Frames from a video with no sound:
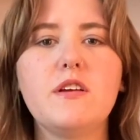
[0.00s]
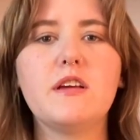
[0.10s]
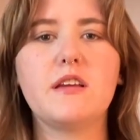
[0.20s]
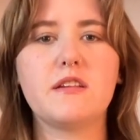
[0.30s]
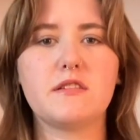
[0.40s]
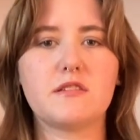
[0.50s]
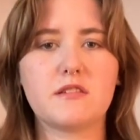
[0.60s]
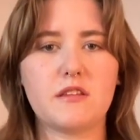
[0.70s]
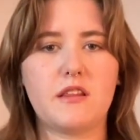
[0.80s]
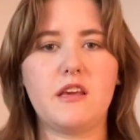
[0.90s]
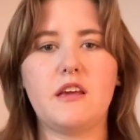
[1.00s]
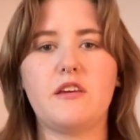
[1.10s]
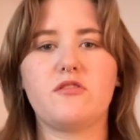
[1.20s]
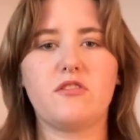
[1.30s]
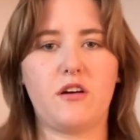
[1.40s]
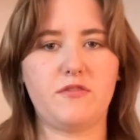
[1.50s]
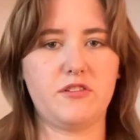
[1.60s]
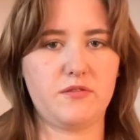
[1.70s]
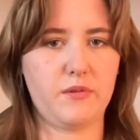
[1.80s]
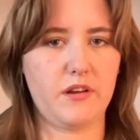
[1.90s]
is the
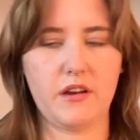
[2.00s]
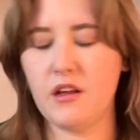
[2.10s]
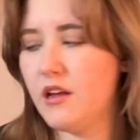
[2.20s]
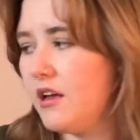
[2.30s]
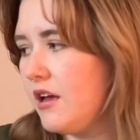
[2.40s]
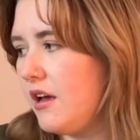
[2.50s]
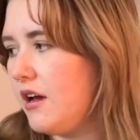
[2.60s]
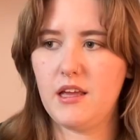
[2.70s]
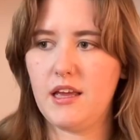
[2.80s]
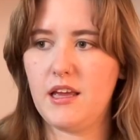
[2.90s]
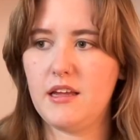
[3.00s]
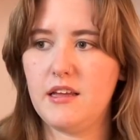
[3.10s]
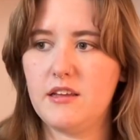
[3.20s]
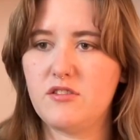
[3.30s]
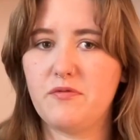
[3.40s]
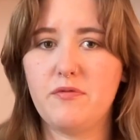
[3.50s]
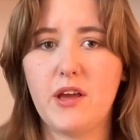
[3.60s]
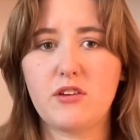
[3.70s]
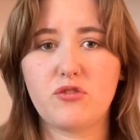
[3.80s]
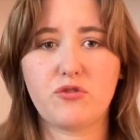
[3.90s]
softest one. It is
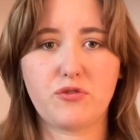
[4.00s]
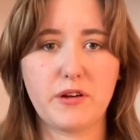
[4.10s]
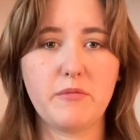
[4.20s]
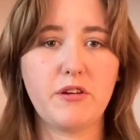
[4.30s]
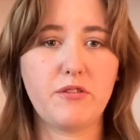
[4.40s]
extremely